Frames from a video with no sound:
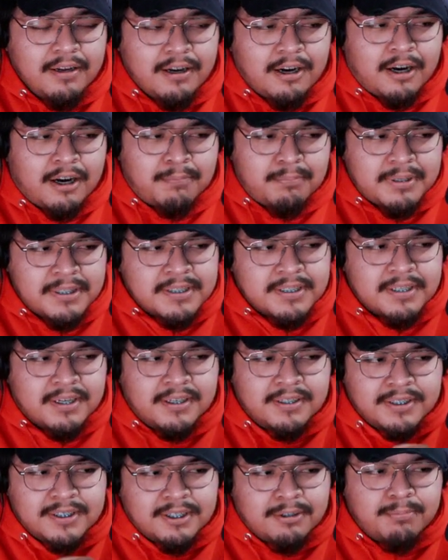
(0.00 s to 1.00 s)
um, it's
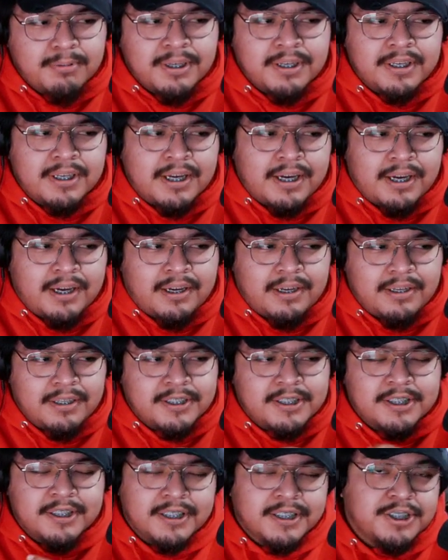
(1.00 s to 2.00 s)
not something that
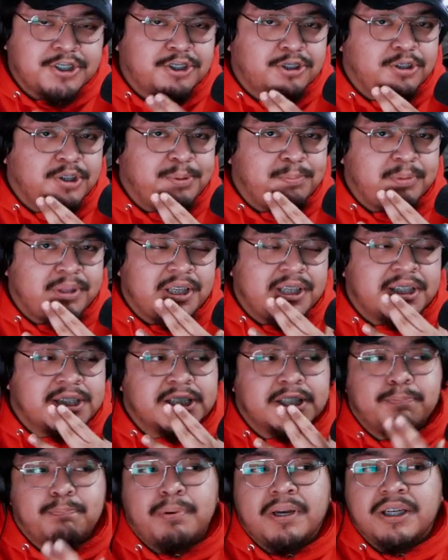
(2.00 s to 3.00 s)
is extremely
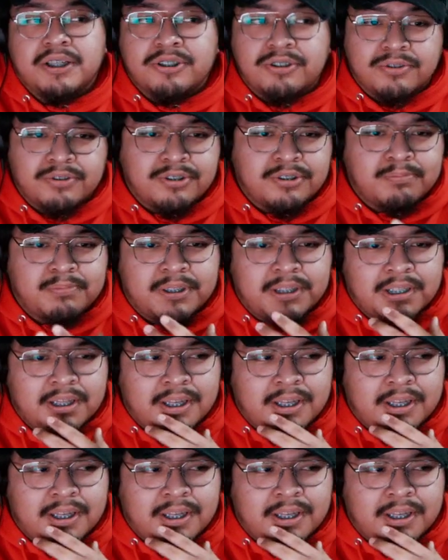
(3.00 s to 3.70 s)
special to me.